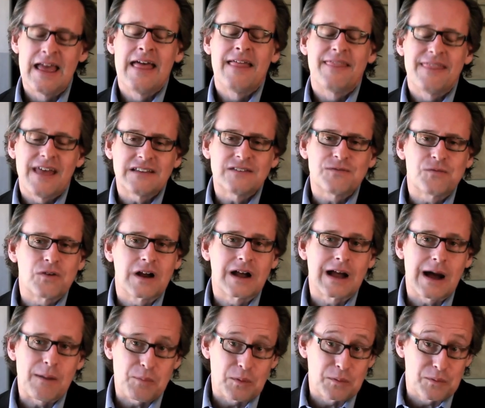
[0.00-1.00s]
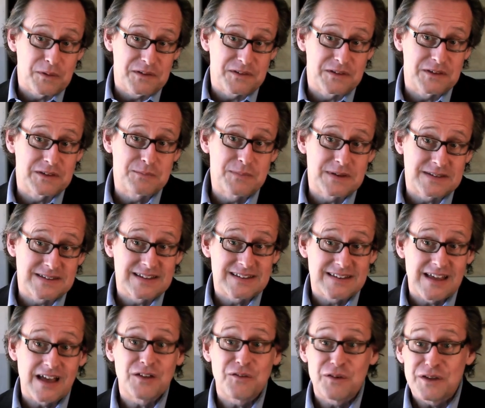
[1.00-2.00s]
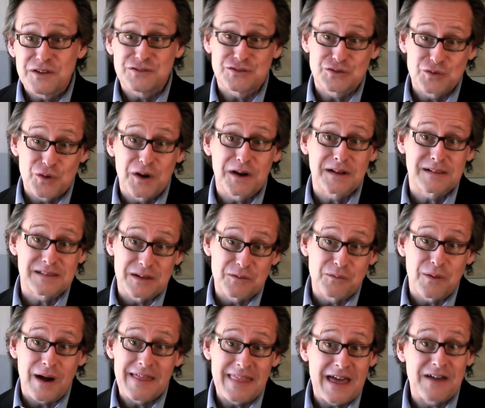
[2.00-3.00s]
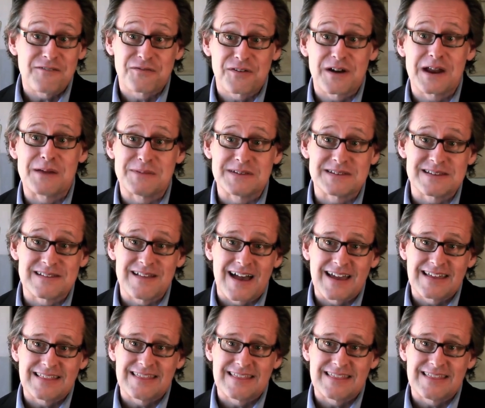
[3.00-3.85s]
That's for a couple reasons, but to tell you historically why that frame is like